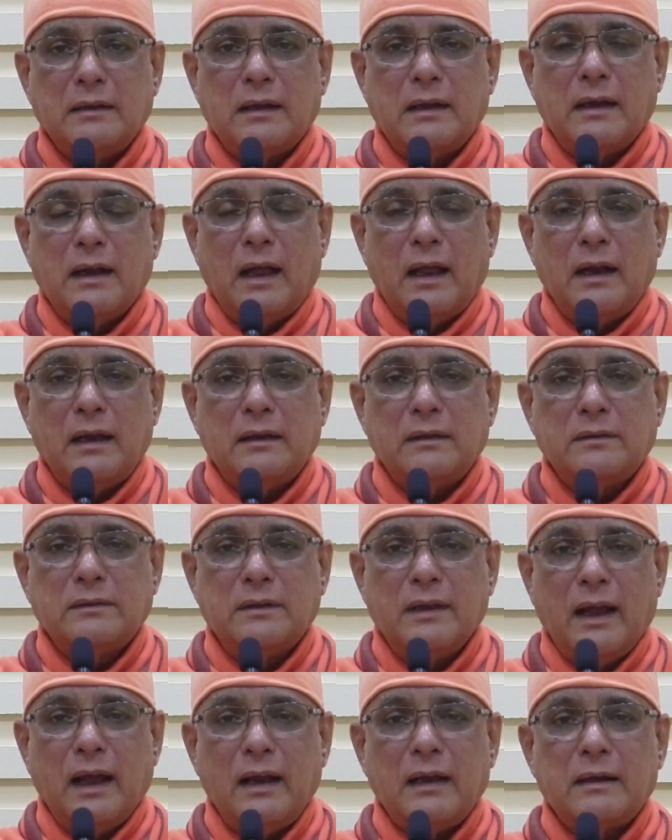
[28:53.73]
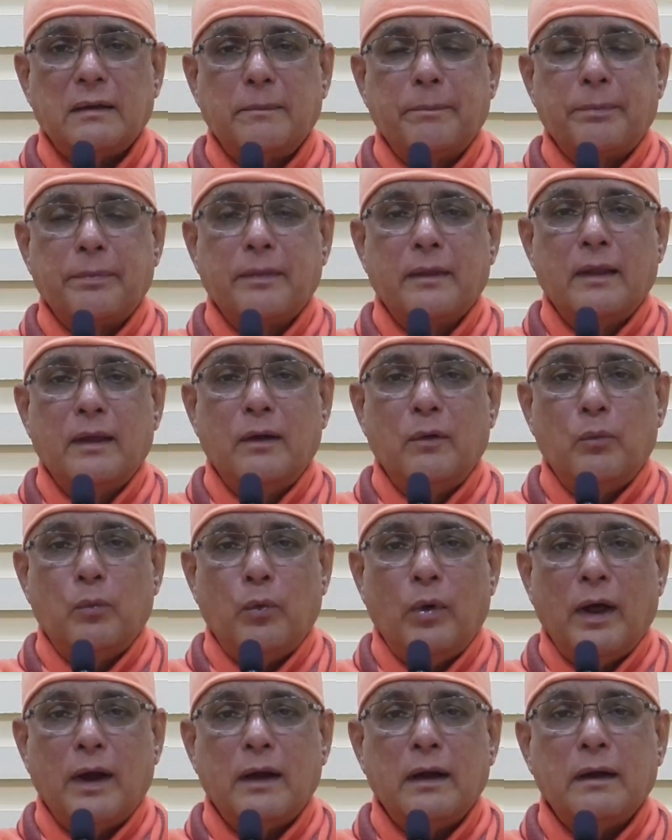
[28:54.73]
the knowledge that
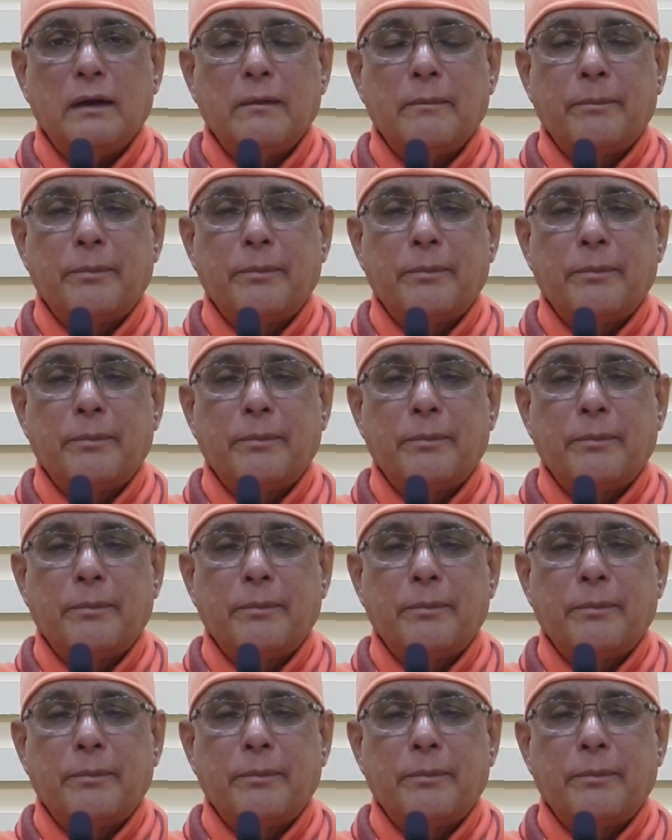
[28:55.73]
1.